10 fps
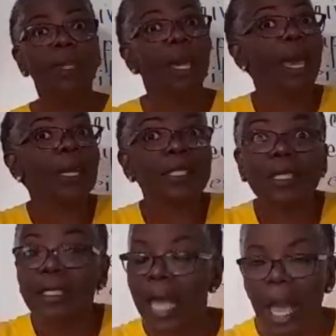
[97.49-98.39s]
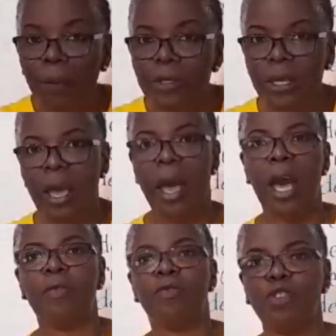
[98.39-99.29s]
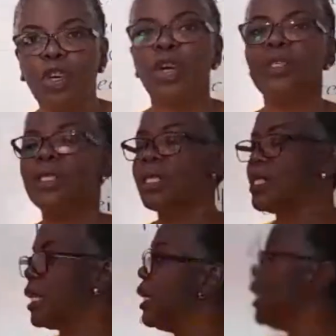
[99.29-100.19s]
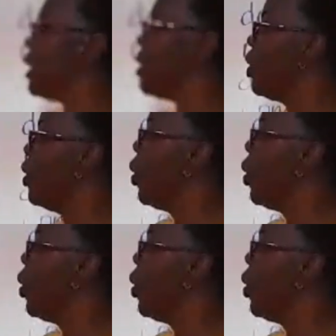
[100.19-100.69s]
except after C.